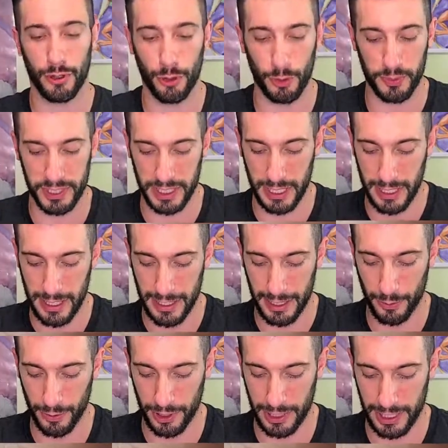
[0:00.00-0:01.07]
hopes
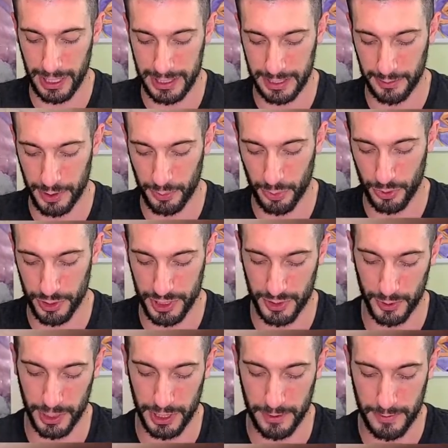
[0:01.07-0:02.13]
that we're gonna get something pretty
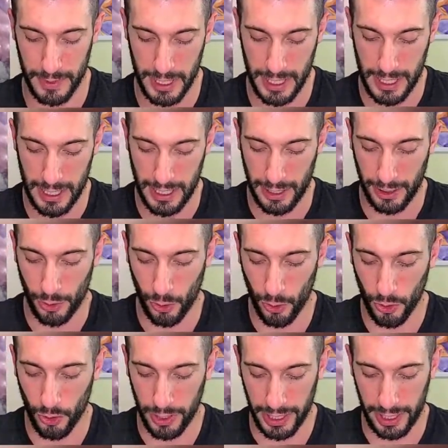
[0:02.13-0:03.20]
sweet.
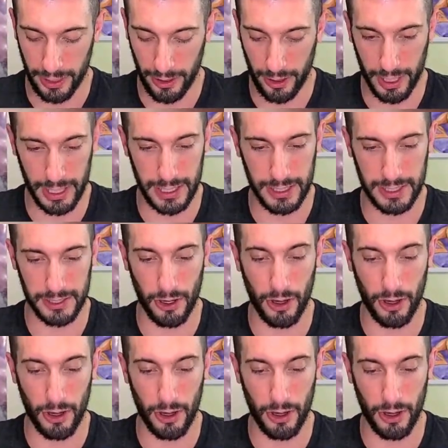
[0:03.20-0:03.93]
Goal here is